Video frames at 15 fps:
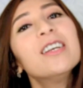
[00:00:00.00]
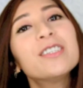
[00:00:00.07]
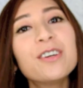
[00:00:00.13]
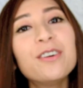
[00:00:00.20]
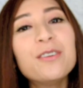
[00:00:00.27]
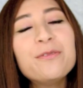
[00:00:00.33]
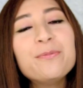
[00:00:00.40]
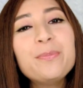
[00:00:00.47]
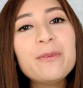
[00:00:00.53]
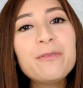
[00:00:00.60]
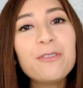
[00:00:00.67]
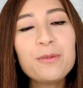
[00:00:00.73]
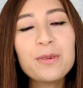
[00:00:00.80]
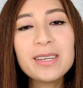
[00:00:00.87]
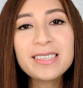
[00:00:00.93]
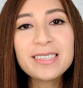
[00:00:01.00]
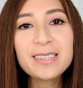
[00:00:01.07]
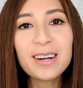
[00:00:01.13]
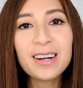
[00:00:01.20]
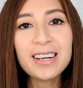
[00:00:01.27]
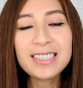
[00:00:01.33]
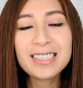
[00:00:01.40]
so before we
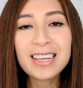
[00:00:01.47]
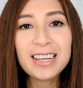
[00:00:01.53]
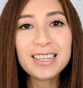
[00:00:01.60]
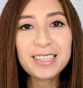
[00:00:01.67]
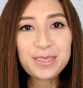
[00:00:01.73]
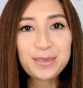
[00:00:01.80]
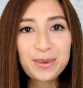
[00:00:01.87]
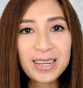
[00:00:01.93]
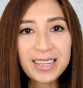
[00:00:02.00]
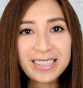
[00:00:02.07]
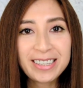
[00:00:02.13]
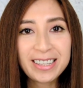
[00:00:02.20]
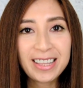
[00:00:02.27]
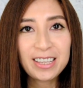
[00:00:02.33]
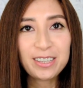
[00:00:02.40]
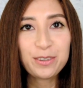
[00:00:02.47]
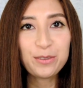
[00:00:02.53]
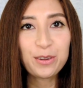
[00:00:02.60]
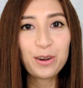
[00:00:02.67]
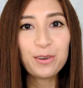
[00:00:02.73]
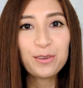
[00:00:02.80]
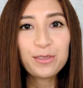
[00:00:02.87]
start, I just wanted to let you
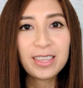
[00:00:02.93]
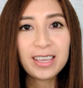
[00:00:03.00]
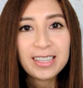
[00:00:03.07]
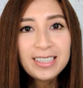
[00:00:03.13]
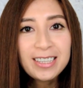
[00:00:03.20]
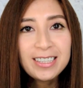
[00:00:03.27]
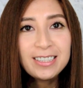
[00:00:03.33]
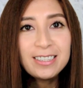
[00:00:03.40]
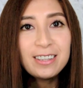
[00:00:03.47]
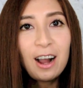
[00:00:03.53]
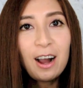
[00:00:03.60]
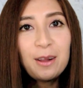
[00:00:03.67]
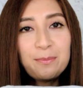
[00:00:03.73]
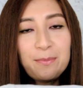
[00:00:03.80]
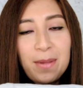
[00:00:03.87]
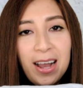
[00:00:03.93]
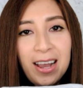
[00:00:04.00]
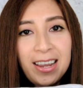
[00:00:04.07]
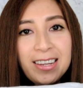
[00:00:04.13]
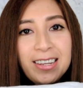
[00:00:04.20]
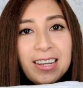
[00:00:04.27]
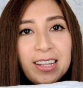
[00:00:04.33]
know this is not
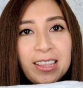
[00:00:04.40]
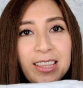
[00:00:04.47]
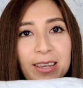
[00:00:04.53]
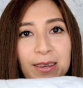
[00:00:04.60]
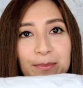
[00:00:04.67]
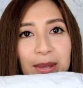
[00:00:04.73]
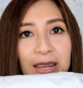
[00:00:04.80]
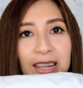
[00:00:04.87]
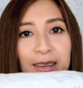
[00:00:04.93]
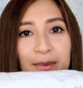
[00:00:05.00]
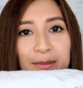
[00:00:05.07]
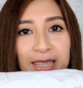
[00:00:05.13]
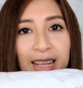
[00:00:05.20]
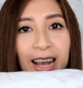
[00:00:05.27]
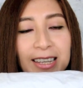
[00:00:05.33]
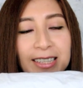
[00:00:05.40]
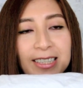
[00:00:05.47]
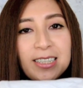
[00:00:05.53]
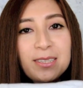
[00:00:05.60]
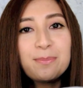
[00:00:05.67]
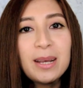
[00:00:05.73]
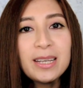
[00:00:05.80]
mine. The medium size
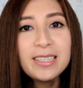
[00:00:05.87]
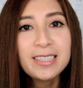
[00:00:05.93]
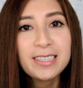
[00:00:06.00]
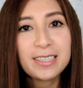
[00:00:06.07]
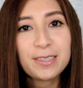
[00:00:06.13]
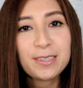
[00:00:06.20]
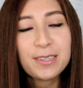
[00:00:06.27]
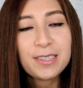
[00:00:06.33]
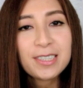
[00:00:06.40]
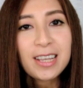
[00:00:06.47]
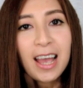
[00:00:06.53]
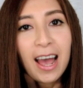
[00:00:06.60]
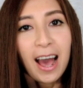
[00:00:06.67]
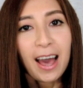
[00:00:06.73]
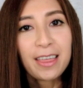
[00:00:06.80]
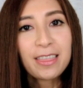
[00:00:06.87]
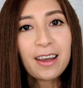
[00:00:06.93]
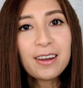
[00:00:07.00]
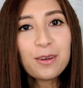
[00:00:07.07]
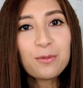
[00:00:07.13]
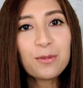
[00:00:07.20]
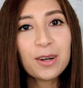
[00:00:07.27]
is my sister's. I thought
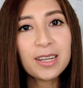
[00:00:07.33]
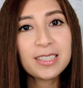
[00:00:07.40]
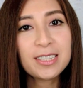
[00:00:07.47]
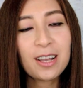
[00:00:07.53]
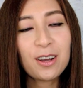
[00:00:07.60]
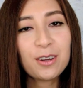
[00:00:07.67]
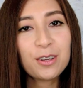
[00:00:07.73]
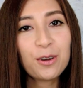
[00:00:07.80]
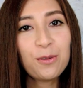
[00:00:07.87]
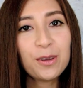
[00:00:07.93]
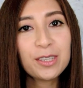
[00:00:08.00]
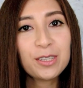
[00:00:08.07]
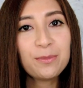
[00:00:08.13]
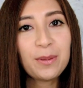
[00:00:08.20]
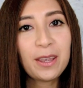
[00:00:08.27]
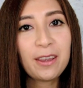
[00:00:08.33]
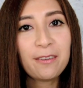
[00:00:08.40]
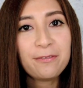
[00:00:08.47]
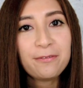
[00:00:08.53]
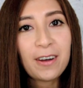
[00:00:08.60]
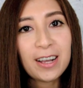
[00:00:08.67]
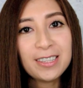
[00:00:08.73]
it was going to be
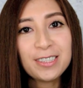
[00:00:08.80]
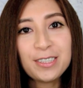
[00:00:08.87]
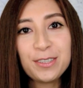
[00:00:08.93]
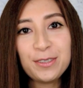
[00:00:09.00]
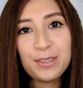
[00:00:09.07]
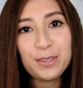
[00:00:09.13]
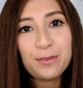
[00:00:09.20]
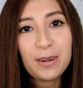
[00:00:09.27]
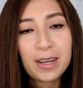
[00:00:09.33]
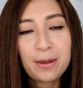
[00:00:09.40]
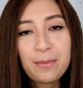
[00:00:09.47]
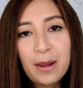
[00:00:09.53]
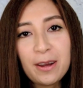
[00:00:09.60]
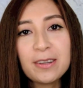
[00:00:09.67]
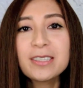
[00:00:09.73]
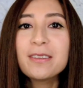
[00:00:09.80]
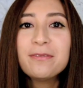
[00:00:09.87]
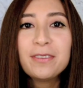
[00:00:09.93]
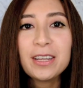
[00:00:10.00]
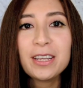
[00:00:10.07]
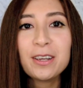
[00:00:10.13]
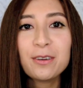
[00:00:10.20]
fun to do a comparison
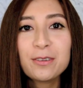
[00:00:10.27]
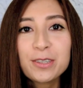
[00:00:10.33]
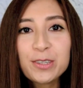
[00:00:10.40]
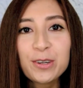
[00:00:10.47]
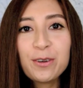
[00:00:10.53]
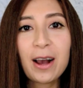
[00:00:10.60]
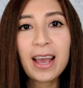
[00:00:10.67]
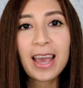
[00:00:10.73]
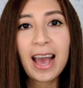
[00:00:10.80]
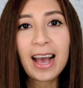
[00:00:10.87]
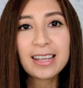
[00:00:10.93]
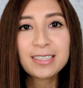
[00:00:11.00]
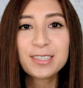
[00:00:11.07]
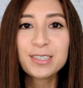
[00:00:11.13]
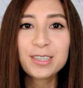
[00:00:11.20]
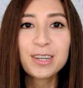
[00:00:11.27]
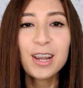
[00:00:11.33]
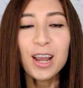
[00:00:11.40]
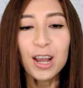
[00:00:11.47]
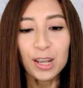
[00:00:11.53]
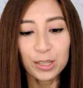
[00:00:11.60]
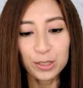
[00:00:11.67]
video, so I asked her
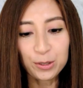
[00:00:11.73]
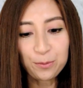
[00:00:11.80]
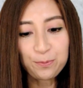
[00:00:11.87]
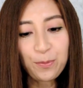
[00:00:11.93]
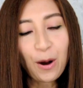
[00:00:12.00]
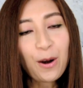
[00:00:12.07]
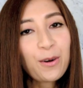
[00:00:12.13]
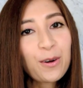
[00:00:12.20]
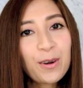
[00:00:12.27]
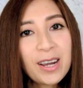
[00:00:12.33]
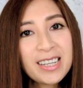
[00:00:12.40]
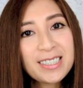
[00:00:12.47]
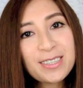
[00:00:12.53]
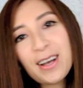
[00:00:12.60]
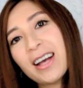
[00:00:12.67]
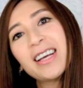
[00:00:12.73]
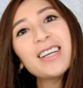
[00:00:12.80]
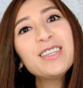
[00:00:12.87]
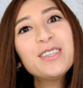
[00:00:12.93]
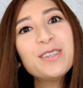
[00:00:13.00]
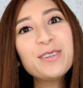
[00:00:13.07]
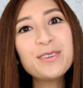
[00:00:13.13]
to borrow it so I
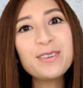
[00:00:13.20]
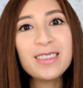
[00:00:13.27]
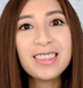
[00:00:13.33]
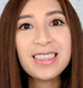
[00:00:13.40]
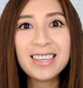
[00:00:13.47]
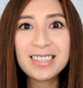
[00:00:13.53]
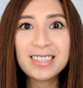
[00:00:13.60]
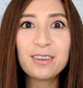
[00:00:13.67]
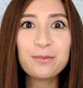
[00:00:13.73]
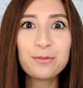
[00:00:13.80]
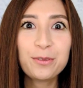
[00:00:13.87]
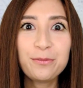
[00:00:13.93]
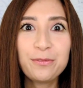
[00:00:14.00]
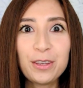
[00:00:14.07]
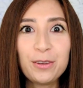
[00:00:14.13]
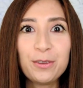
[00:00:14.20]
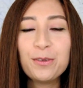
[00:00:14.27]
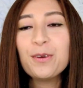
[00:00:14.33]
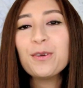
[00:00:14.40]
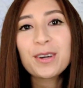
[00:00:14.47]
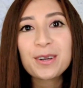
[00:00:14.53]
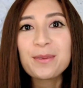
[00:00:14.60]
can do this review
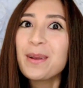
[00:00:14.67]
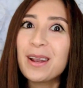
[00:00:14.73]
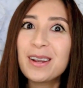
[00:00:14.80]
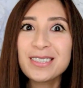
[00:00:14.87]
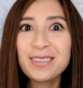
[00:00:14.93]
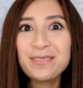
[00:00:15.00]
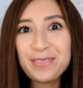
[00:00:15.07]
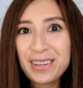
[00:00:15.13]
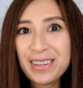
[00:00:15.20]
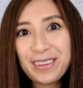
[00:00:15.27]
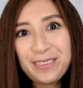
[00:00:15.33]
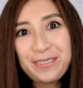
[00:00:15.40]
or comparison video